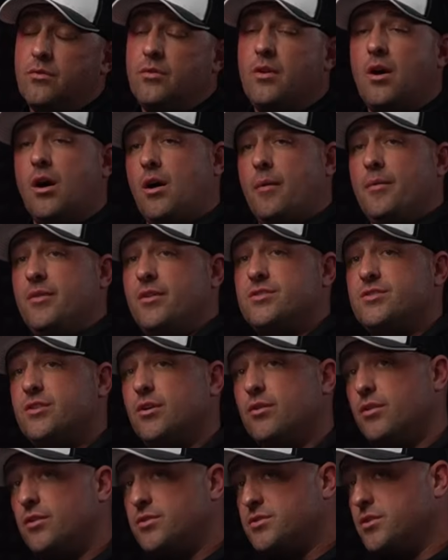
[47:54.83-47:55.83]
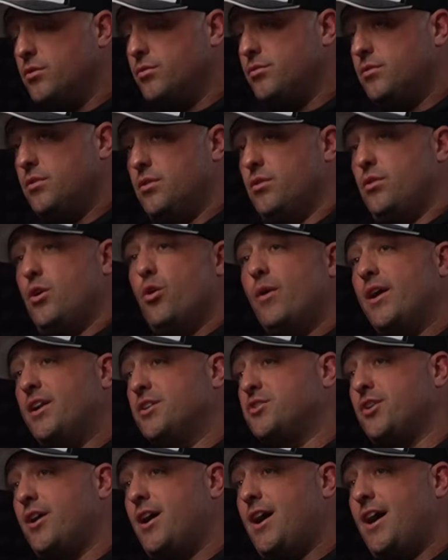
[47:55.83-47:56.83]
No, I mean there's no there's no no, no way
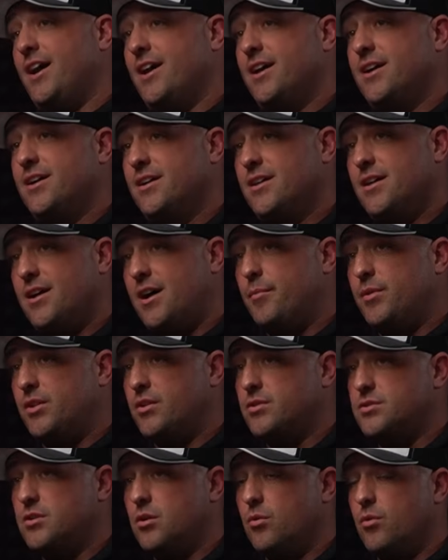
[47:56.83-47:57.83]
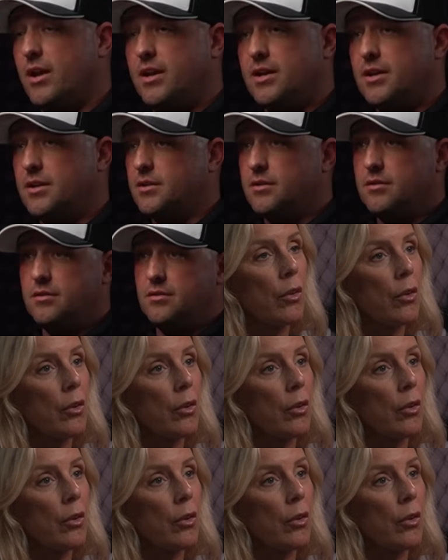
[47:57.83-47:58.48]
to try. I mean there's no way to